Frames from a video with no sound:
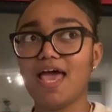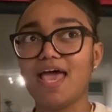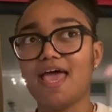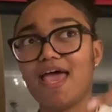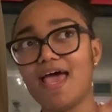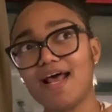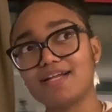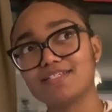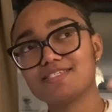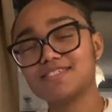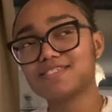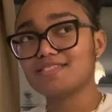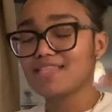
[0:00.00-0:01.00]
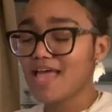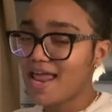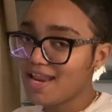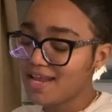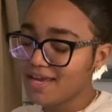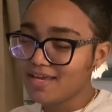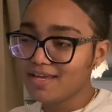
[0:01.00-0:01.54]

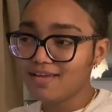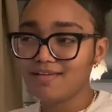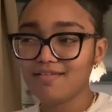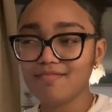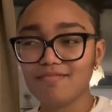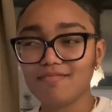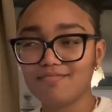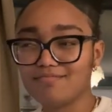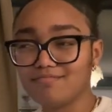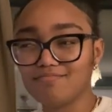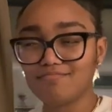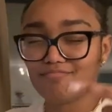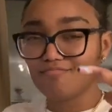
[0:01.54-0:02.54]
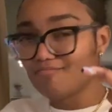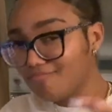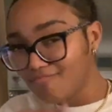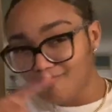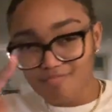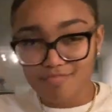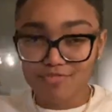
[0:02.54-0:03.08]
herstelling
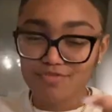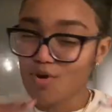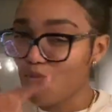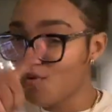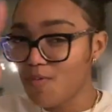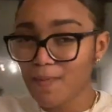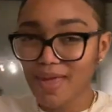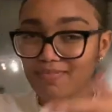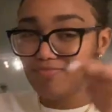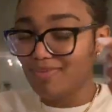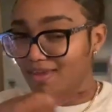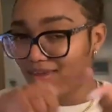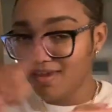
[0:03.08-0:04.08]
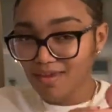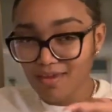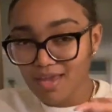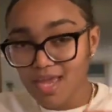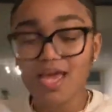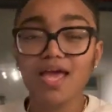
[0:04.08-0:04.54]
document thingy.